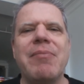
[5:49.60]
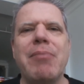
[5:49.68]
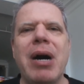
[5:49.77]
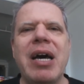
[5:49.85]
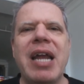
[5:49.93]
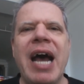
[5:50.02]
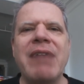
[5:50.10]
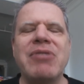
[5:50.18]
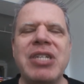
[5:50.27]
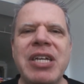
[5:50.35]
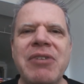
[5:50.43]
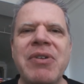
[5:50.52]
But I
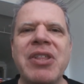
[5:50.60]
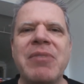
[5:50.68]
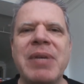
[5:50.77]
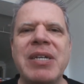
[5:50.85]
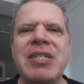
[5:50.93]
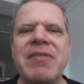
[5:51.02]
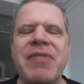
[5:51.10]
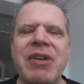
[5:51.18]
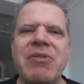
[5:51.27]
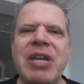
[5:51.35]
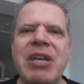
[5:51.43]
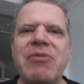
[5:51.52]
was hearing them as if
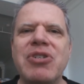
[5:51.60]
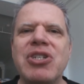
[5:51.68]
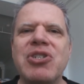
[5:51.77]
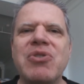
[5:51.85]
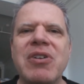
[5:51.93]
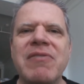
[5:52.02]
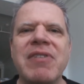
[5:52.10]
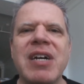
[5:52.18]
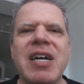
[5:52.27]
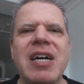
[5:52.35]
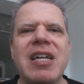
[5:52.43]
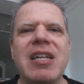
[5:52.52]
he was just sort
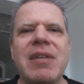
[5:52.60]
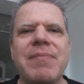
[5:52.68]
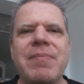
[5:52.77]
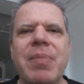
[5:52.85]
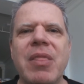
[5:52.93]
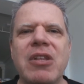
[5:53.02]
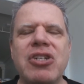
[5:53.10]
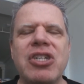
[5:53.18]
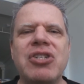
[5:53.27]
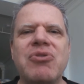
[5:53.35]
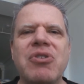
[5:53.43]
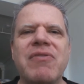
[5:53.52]

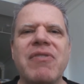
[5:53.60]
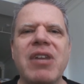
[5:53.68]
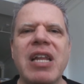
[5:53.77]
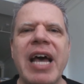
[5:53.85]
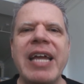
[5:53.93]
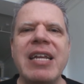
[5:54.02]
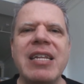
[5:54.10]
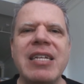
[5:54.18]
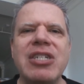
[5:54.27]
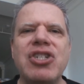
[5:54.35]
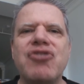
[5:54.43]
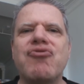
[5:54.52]
of
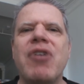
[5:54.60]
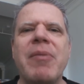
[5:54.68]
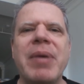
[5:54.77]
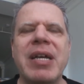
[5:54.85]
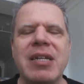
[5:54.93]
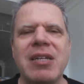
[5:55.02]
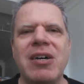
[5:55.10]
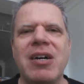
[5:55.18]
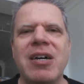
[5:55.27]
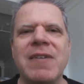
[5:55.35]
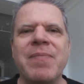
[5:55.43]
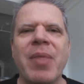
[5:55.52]
lightly strumming
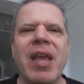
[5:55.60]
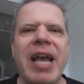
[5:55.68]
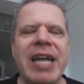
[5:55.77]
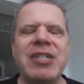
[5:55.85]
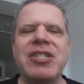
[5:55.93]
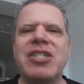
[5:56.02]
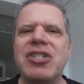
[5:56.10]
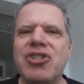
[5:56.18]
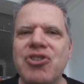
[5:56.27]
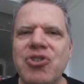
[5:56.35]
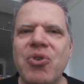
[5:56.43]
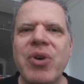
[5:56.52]
along and just
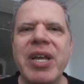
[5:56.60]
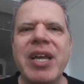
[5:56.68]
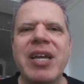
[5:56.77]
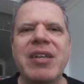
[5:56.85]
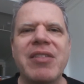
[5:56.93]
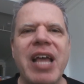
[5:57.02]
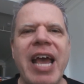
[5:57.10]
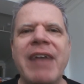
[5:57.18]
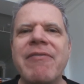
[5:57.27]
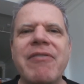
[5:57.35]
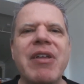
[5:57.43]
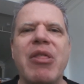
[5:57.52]
enjoying
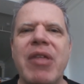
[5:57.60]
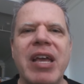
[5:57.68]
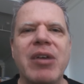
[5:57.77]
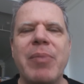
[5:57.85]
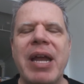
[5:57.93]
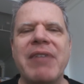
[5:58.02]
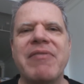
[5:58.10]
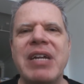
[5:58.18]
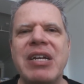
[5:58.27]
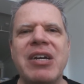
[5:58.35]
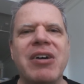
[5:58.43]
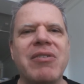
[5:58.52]
everything about
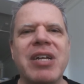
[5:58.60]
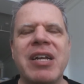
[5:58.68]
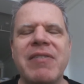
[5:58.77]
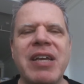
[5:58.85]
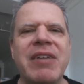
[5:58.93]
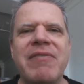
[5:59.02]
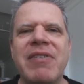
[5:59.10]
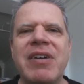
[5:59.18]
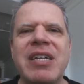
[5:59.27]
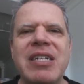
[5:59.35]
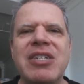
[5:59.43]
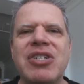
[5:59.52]
every note in a
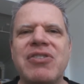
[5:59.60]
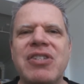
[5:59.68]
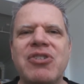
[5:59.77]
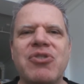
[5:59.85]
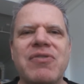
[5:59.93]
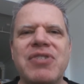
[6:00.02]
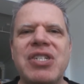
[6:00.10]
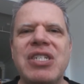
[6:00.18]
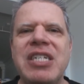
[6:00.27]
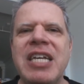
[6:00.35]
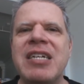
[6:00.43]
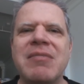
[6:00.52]
very, just this sort
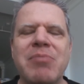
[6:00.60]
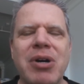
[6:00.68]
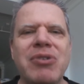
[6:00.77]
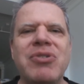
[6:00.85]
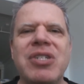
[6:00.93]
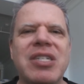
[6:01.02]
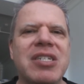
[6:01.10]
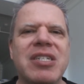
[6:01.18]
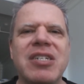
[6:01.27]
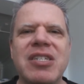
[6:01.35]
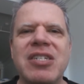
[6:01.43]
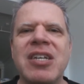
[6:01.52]
of decomposed this
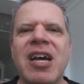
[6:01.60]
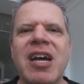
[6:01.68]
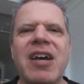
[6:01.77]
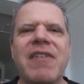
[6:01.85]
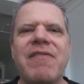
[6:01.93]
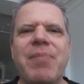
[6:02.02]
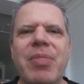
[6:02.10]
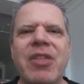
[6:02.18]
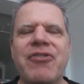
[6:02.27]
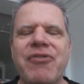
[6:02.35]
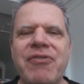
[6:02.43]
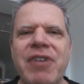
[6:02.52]
into
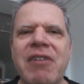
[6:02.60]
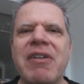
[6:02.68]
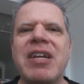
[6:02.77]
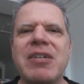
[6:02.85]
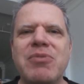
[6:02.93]
this very